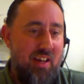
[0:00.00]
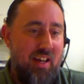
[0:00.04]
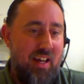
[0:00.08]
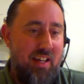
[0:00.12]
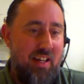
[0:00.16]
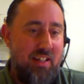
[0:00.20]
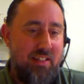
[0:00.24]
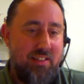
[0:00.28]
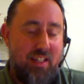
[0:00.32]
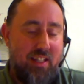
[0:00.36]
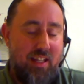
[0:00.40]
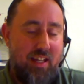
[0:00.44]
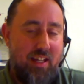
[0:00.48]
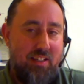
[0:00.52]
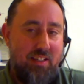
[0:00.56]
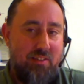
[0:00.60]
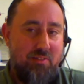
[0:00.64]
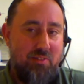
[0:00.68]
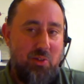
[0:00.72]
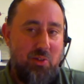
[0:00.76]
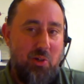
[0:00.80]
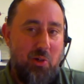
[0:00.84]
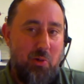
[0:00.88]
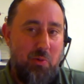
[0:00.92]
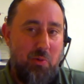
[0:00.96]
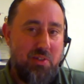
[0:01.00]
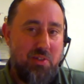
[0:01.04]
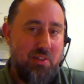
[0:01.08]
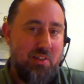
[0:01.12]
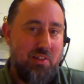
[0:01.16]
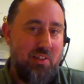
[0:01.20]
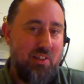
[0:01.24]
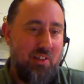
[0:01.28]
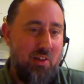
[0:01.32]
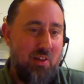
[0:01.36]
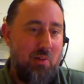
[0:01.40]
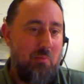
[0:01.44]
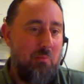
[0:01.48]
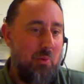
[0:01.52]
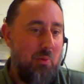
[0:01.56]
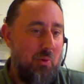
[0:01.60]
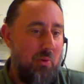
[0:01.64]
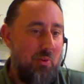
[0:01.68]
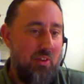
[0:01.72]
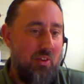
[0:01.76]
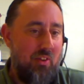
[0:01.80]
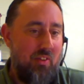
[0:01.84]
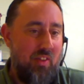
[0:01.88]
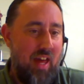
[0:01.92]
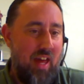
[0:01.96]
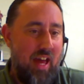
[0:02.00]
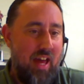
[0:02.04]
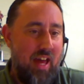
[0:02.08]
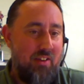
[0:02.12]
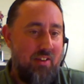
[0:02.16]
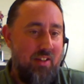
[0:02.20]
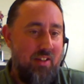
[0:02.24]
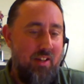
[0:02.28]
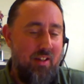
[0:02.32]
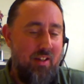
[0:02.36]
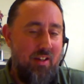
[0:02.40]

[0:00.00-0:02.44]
And it's like, no, it's a lot more than that.